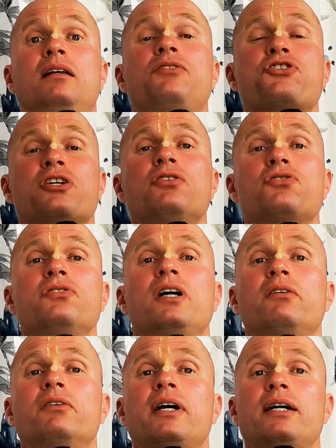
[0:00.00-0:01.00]
the children
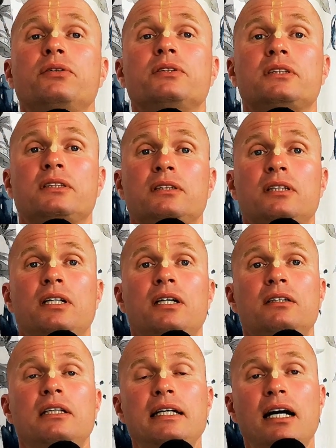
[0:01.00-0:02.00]
are around.
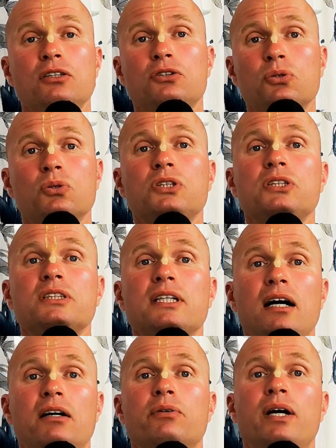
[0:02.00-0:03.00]
The young daughters
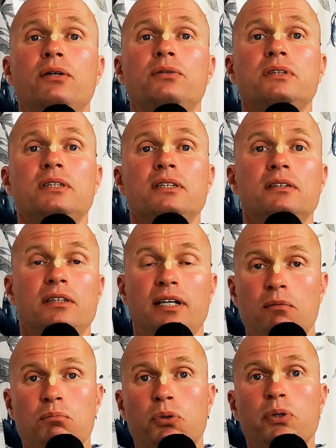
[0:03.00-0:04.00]
are around. The
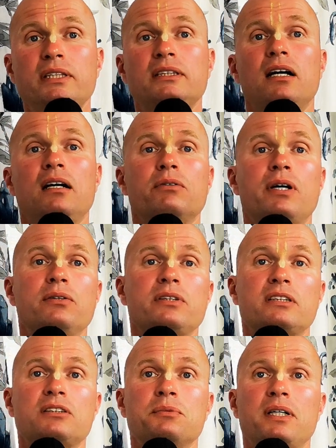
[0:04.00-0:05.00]
young boys are
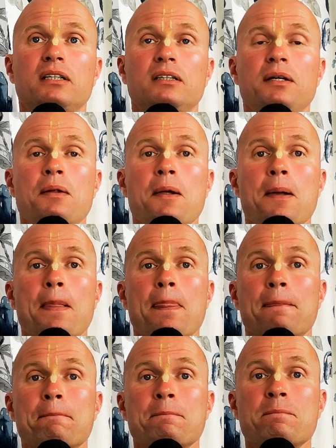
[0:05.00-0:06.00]
around as well.
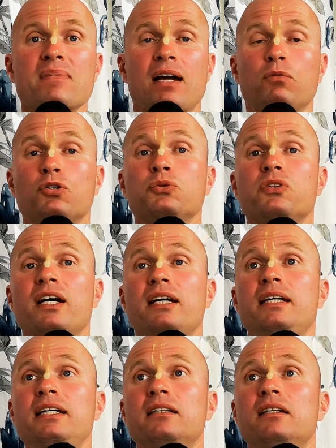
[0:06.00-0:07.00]
And what do they
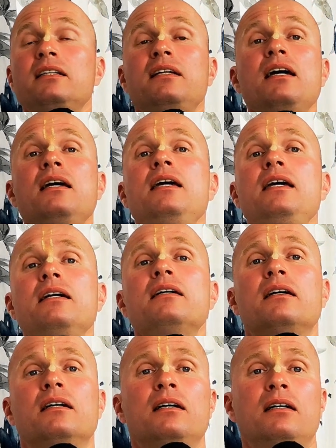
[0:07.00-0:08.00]
hear? They
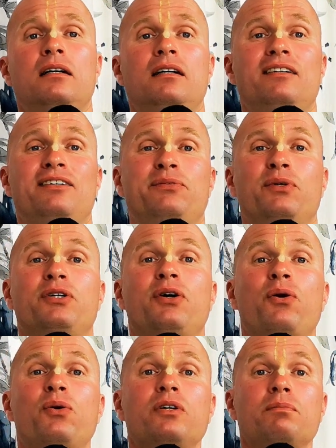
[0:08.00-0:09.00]
hear what
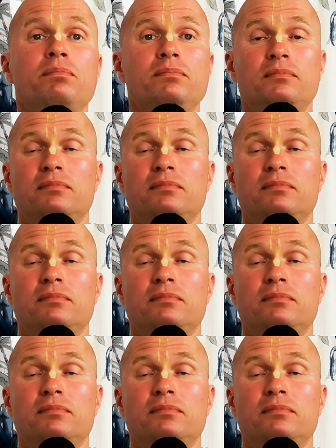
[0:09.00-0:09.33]
the older